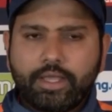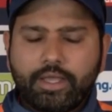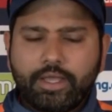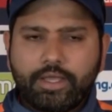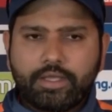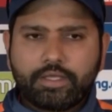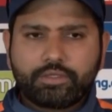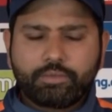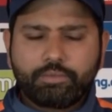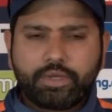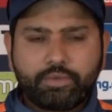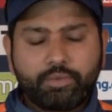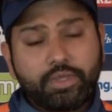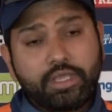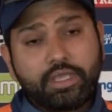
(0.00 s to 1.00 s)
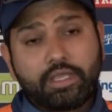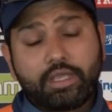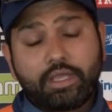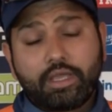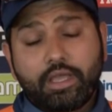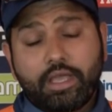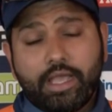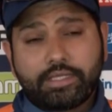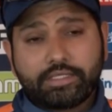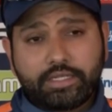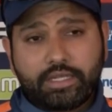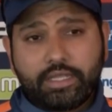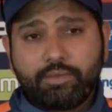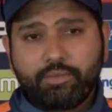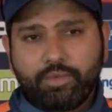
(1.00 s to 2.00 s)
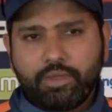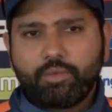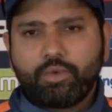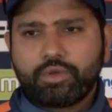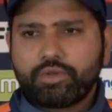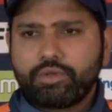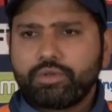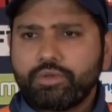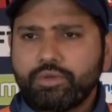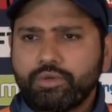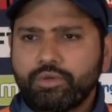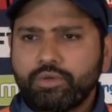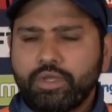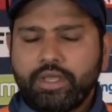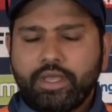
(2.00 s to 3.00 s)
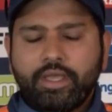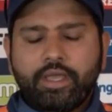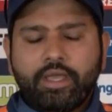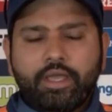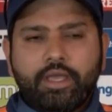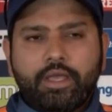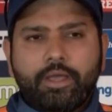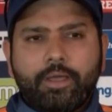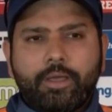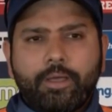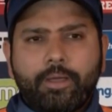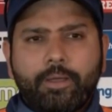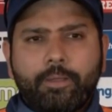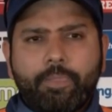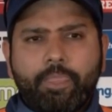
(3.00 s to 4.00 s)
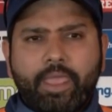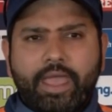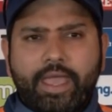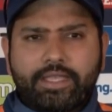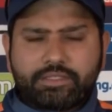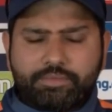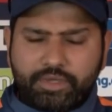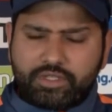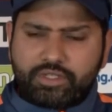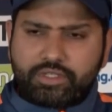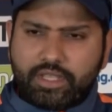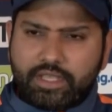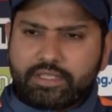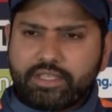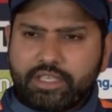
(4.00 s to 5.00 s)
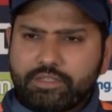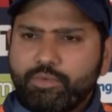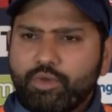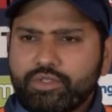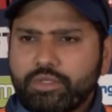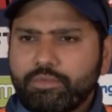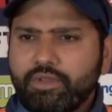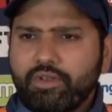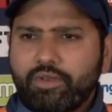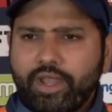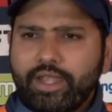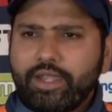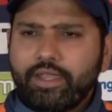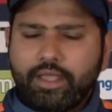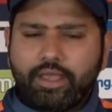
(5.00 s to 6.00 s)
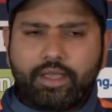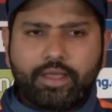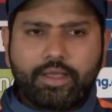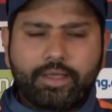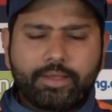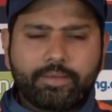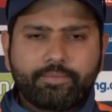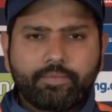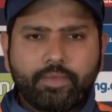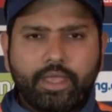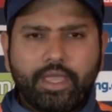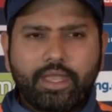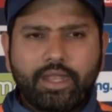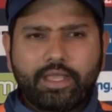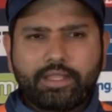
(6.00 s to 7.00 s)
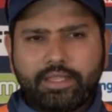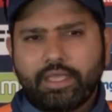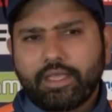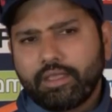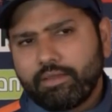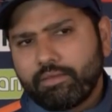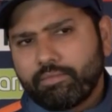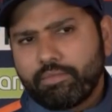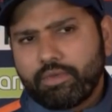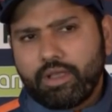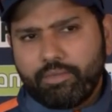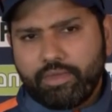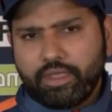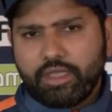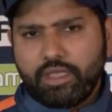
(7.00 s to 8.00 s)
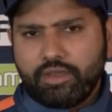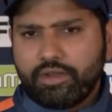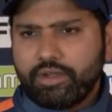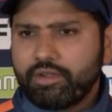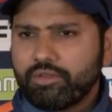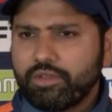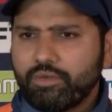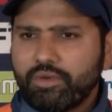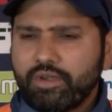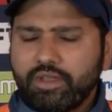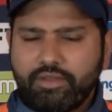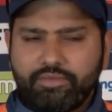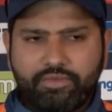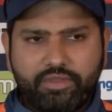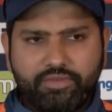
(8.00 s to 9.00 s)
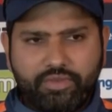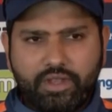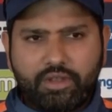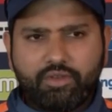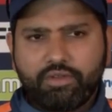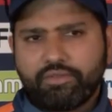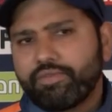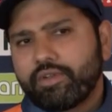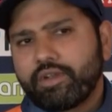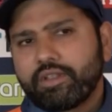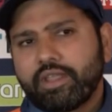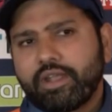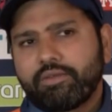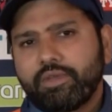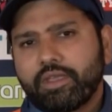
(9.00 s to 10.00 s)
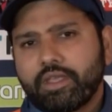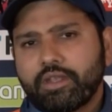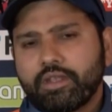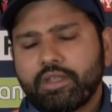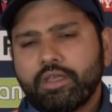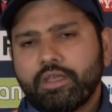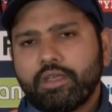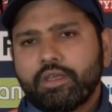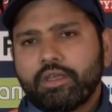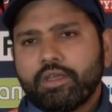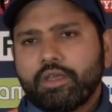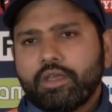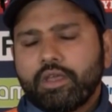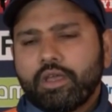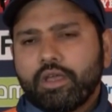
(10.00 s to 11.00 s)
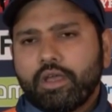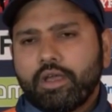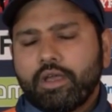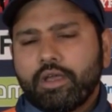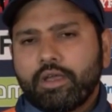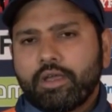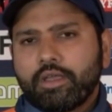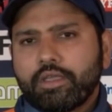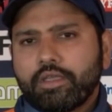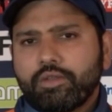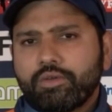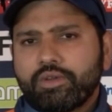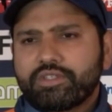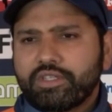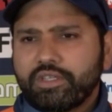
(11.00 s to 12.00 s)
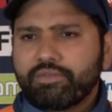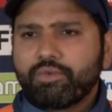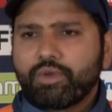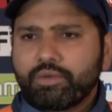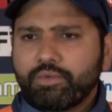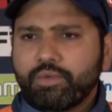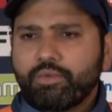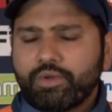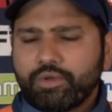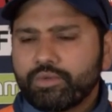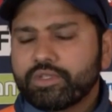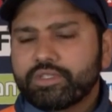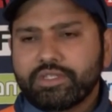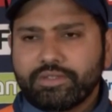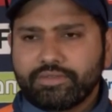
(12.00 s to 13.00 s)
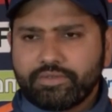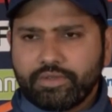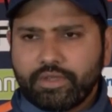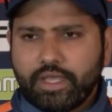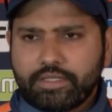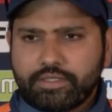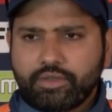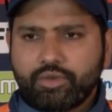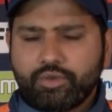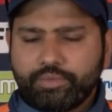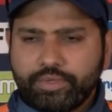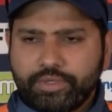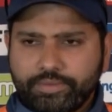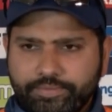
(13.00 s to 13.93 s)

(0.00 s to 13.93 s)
uh, so, but we, as a team, we want to do uh, as much things as possible right. Um, and I think coming here into the World Cup, we feel confident that we can, uh, you know, achieve what we want to achieve as a group.